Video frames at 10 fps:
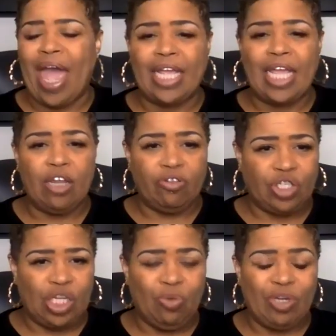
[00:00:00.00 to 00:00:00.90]
that
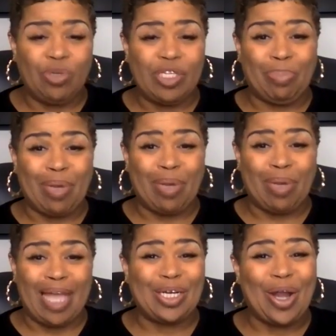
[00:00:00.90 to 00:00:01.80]
energy, which was a
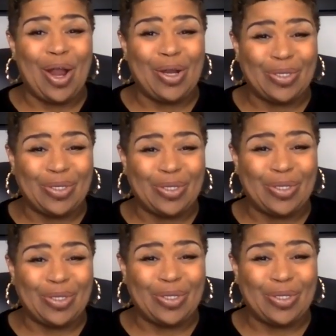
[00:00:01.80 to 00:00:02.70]
blessing and a
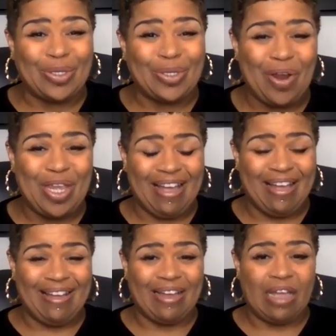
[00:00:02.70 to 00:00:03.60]
curse, being very
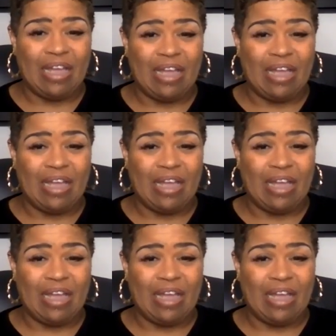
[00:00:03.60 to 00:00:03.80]
young.